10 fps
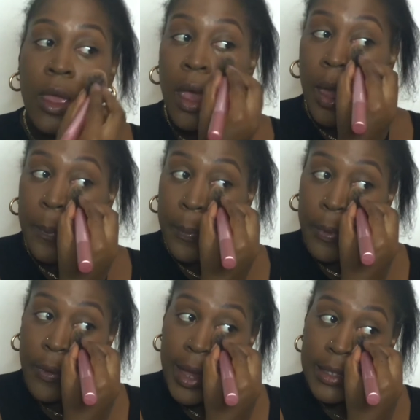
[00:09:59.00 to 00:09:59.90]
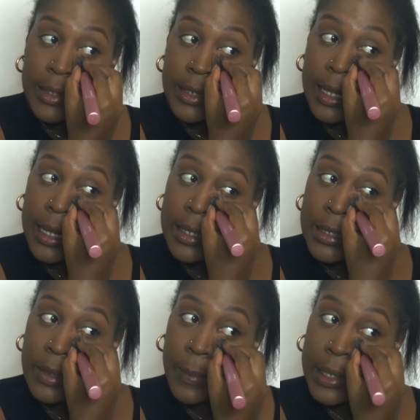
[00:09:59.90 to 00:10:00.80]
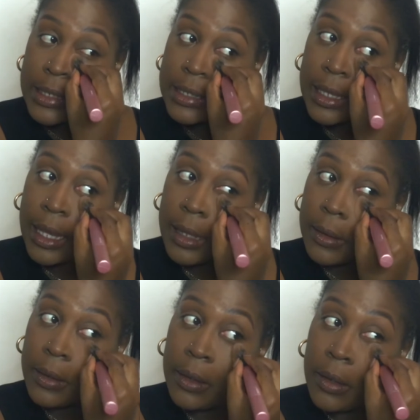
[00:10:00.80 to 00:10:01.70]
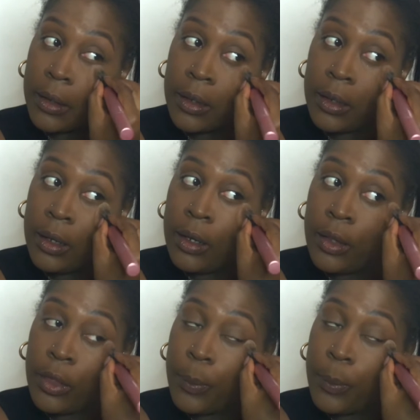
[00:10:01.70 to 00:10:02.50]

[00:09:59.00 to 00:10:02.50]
I press into my skin the